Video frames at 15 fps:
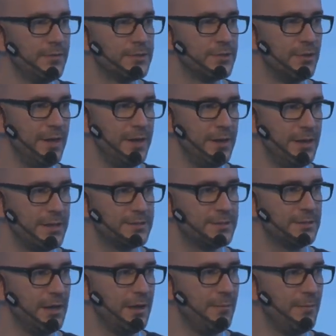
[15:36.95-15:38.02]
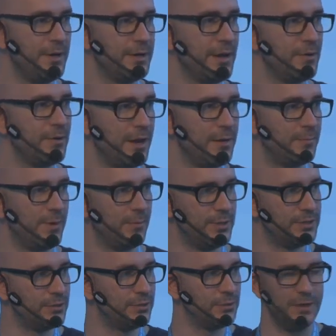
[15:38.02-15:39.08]
So they asked American Online
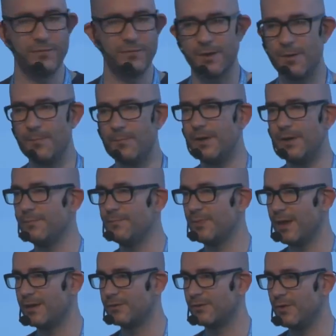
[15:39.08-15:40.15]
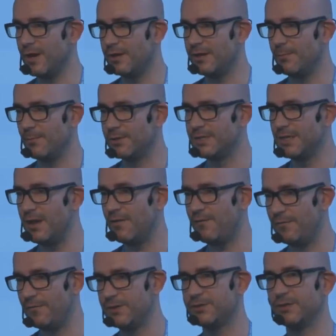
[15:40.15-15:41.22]
permission to leave the company and created the Mozilla
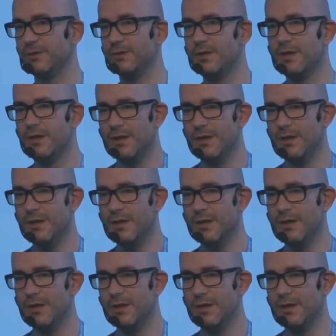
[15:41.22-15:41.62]
Foundation.